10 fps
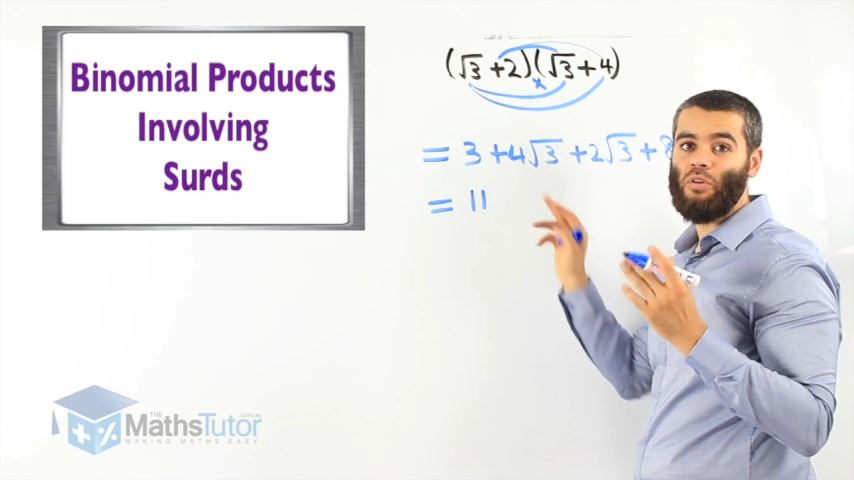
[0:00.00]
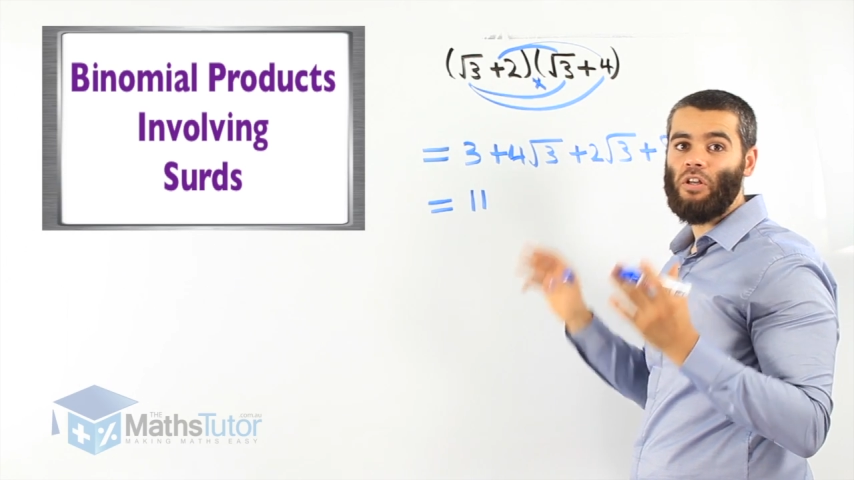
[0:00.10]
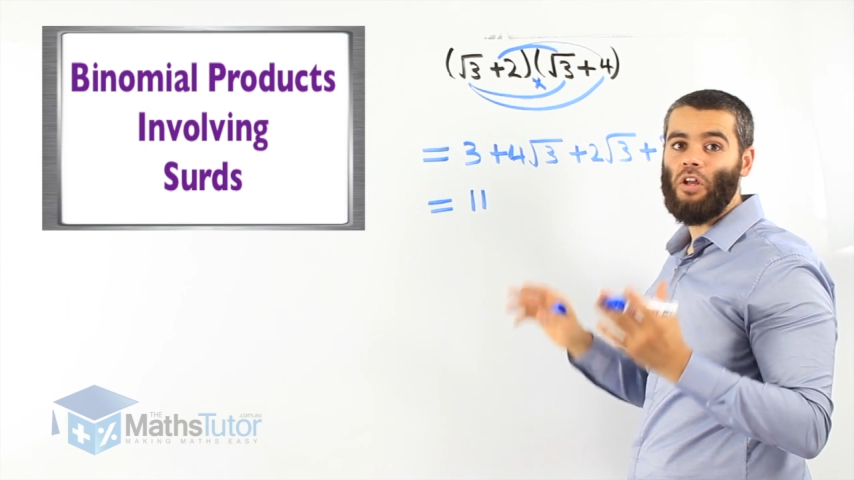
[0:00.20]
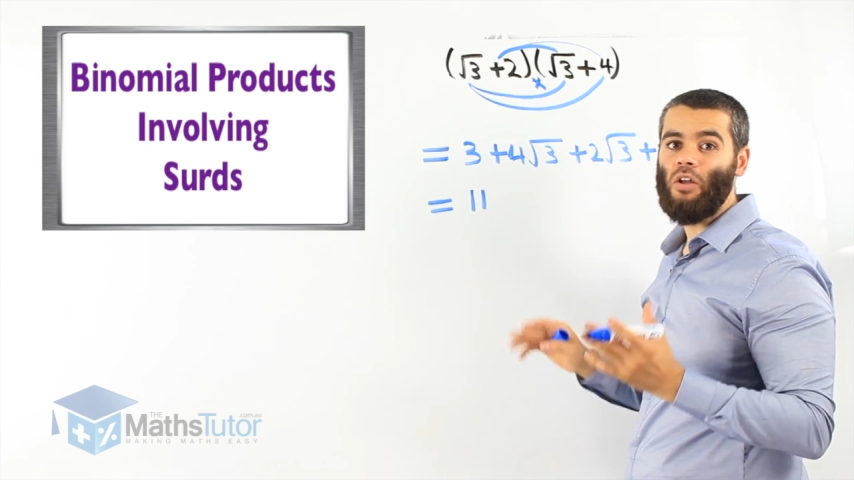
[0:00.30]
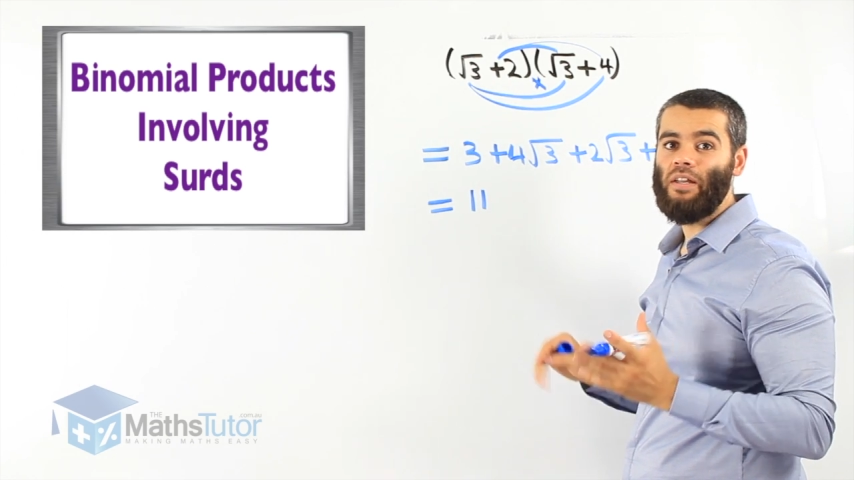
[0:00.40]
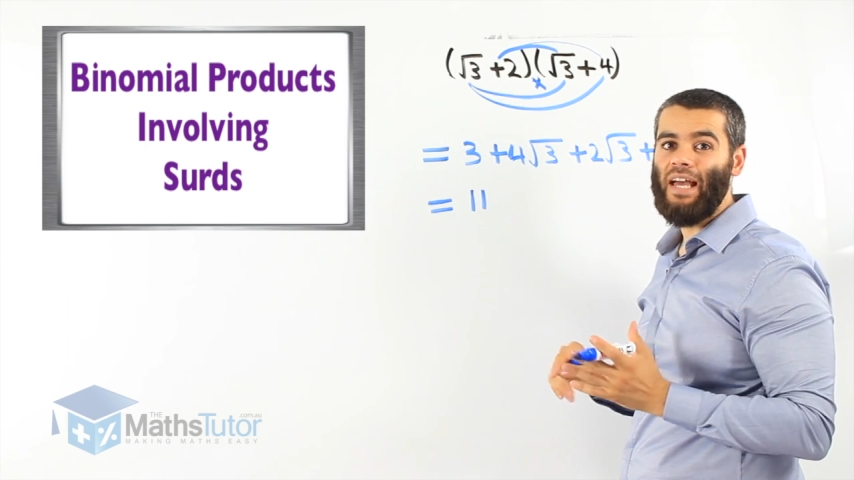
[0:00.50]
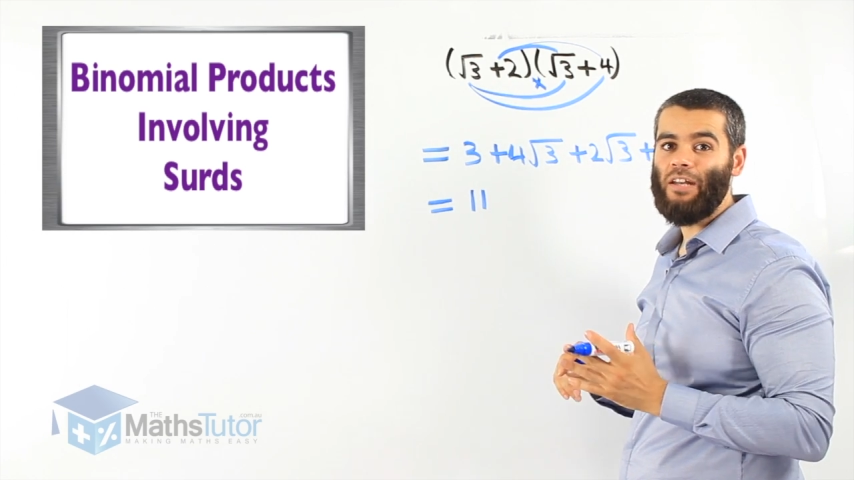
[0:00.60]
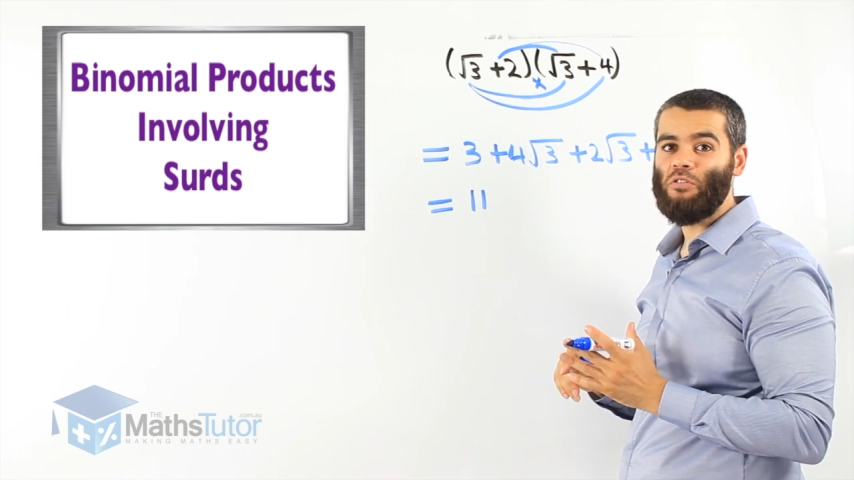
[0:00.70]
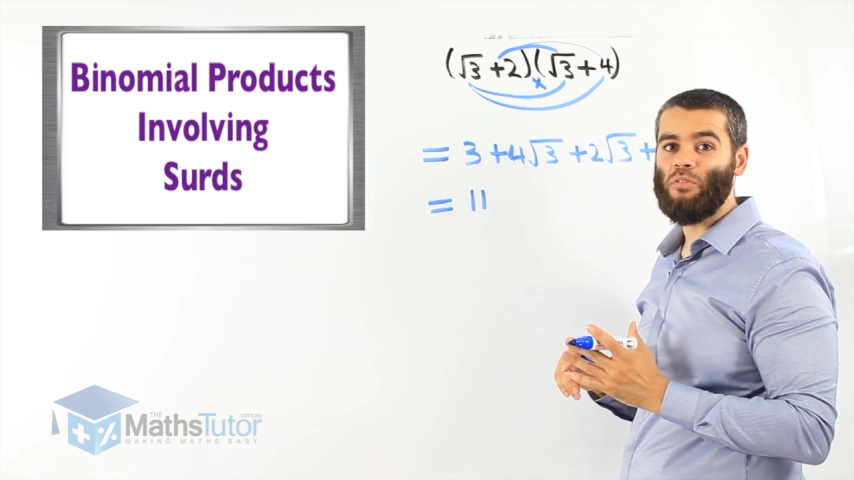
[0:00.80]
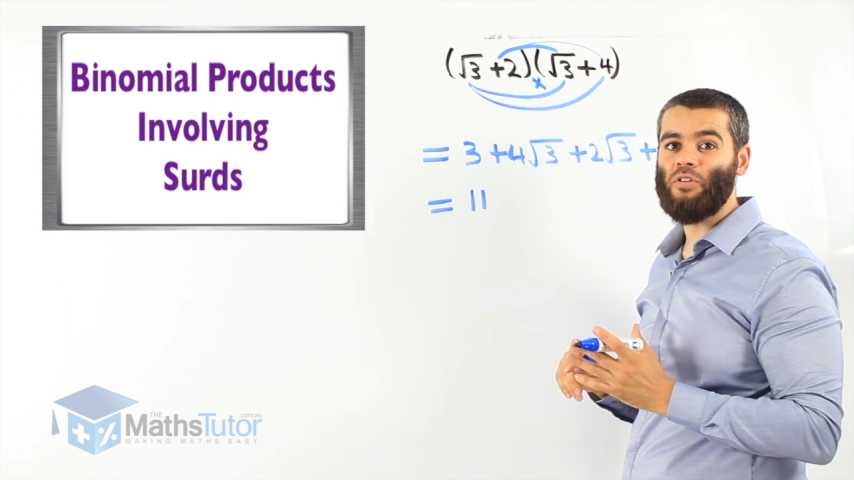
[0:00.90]
can only
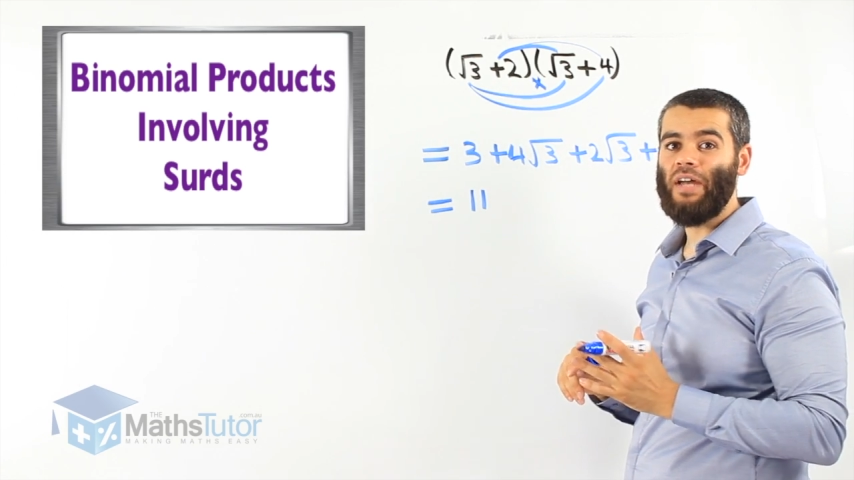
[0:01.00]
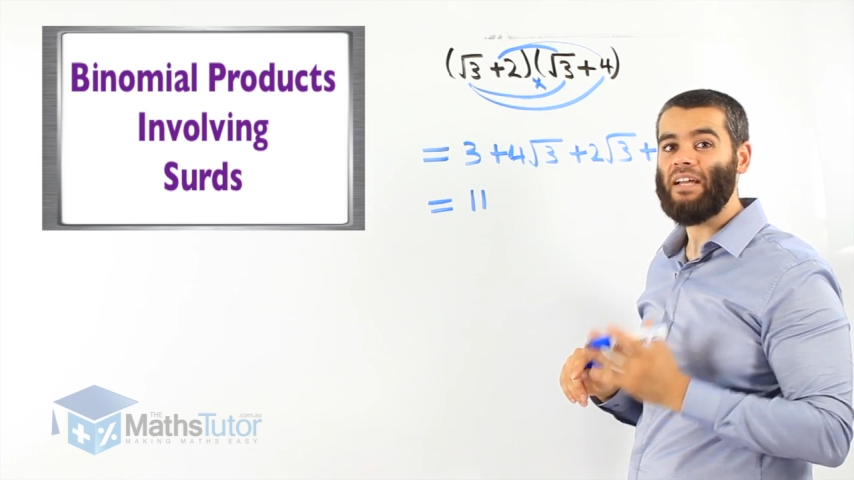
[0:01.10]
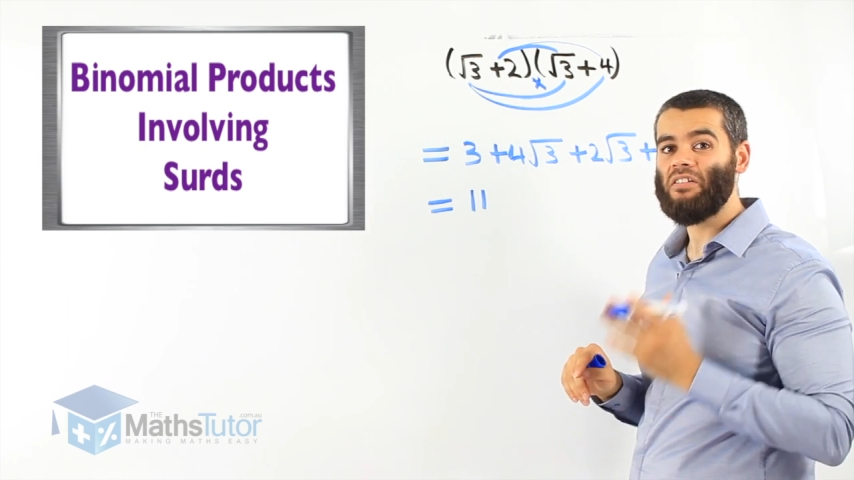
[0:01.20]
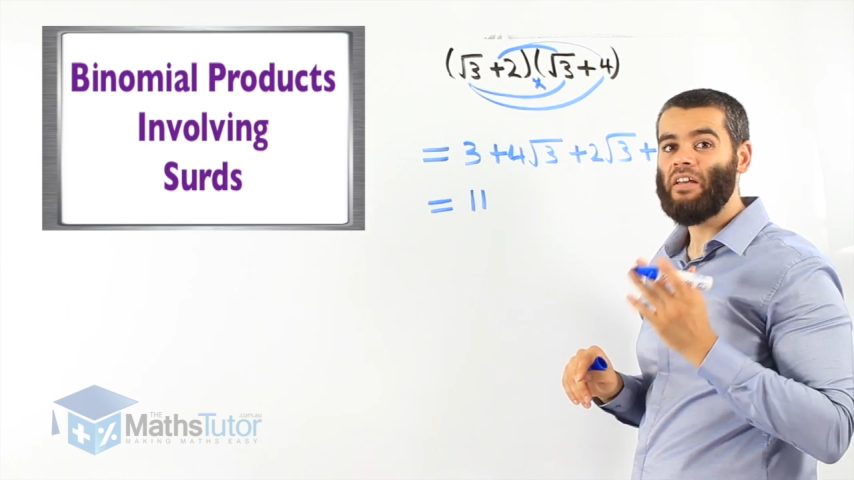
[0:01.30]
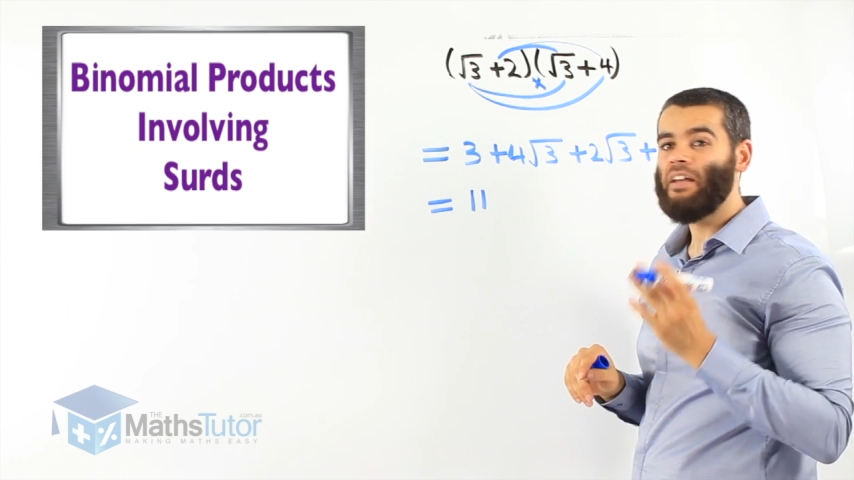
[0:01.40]
add or subtract